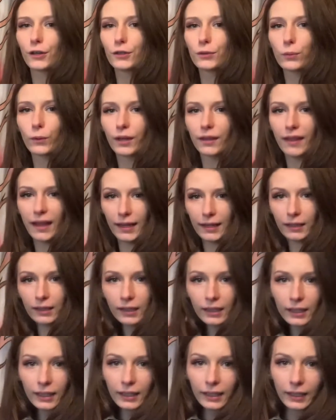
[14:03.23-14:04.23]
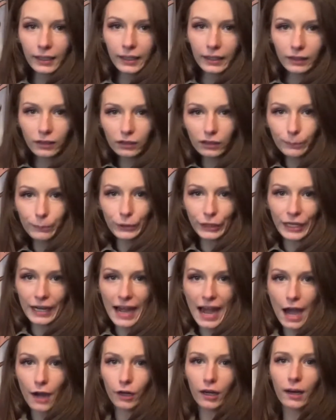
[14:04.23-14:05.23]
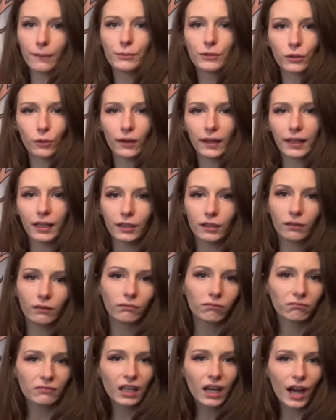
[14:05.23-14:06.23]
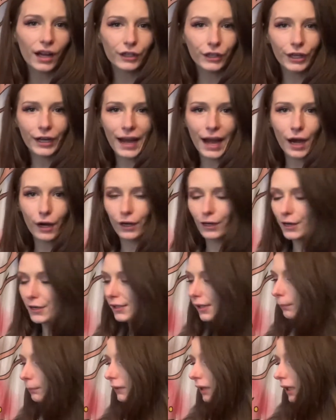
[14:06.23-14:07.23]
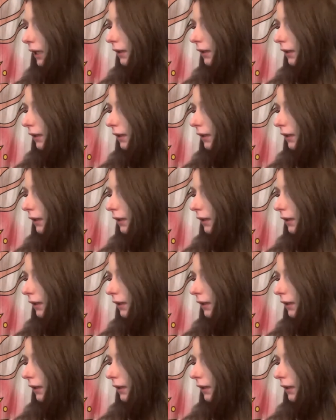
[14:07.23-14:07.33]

where they clip your hair up so they can cut your hair or something.